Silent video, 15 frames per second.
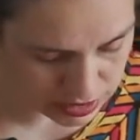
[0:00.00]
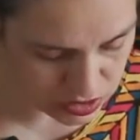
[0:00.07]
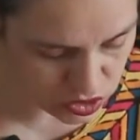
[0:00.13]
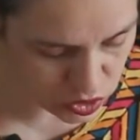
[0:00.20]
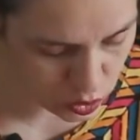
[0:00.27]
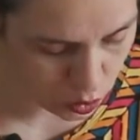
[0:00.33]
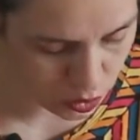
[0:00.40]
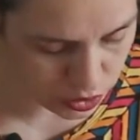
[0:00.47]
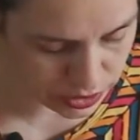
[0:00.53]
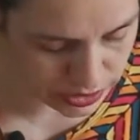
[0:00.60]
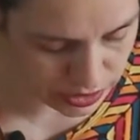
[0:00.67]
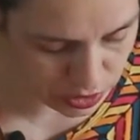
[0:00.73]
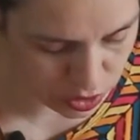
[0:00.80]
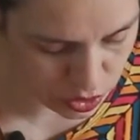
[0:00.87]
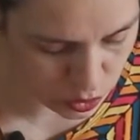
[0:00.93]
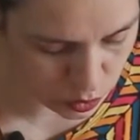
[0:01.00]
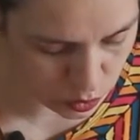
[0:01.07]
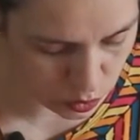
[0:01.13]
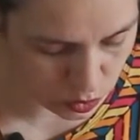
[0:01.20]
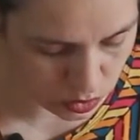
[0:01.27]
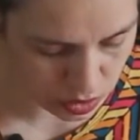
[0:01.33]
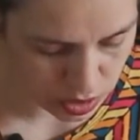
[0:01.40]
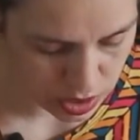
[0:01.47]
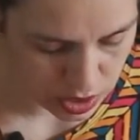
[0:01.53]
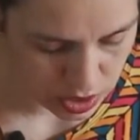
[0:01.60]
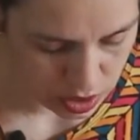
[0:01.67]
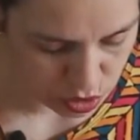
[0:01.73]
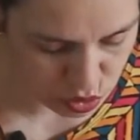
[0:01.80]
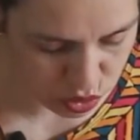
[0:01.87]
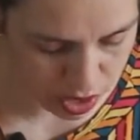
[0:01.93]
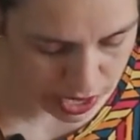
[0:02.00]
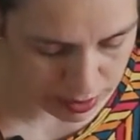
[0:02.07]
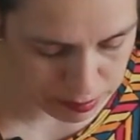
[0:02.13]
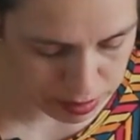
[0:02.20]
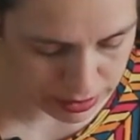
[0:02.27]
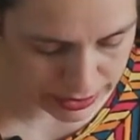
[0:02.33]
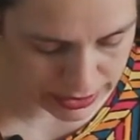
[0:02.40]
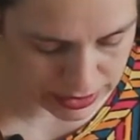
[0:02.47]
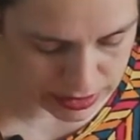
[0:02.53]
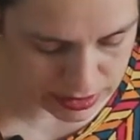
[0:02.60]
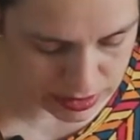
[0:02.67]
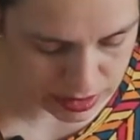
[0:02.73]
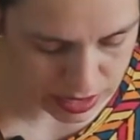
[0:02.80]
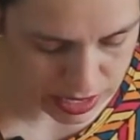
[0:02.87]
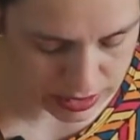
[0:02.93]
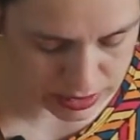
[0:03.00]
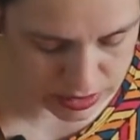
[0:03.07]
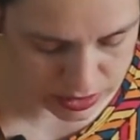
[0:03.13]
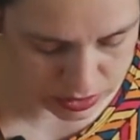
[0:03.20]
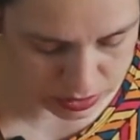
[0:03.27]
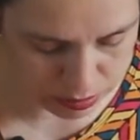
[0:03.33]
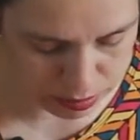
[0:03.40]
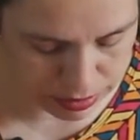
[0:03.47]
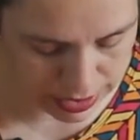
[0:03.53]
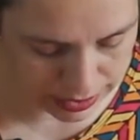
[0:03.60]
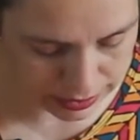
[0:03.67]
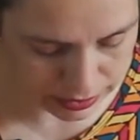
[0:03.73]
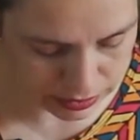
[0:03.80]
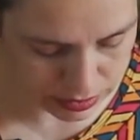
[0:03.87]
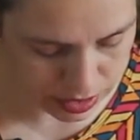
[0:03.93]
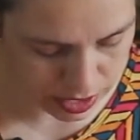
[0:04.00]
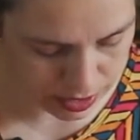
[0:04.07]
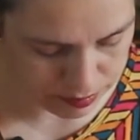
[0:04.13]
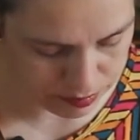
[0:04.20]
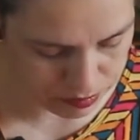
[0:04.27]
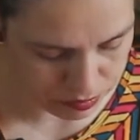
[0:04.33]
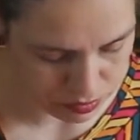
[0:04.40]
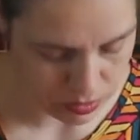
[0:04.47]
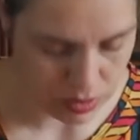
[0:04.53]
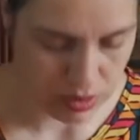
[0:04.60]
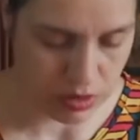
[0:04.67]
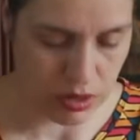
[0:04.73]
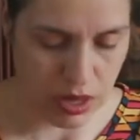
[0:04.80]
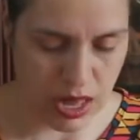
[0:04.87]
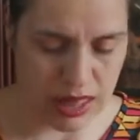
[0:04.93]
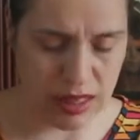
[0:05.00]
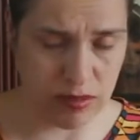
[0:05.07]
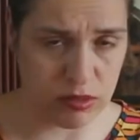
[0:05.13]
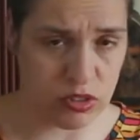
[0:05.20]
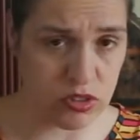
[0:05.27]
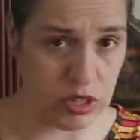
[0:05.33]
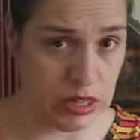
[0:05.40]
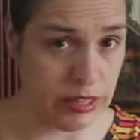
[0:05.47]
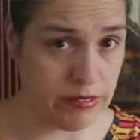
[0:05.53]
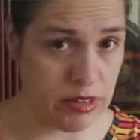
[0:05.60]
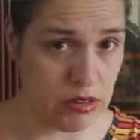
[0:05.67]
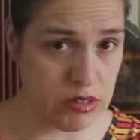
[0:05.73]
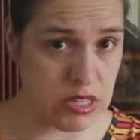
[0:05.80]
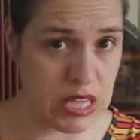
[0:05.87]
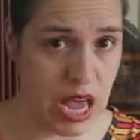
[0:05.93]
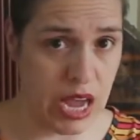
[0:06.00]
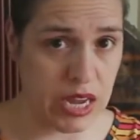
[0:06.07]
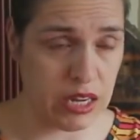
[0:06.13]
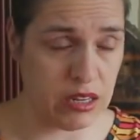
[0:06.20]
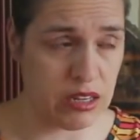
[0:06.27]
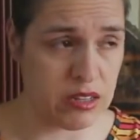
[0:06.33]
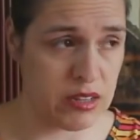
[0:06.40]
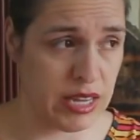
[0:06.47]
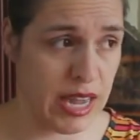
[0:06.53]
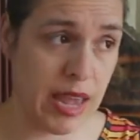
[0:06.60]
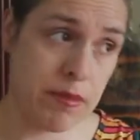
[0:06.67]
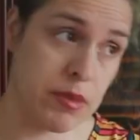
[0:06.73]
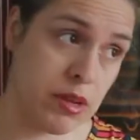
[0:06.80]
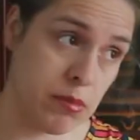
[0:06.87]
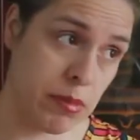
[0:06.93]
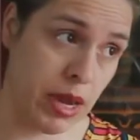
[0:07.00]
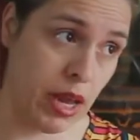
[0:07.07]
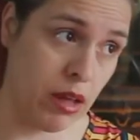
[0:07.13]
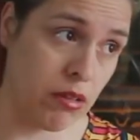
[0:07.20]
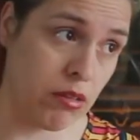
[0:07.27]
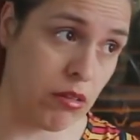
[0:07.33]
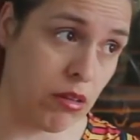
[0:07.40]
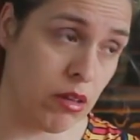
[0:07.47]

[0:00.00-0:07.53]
store in cool, dry place until planting time. I think I'm just going to leave it outside because it came in the mail.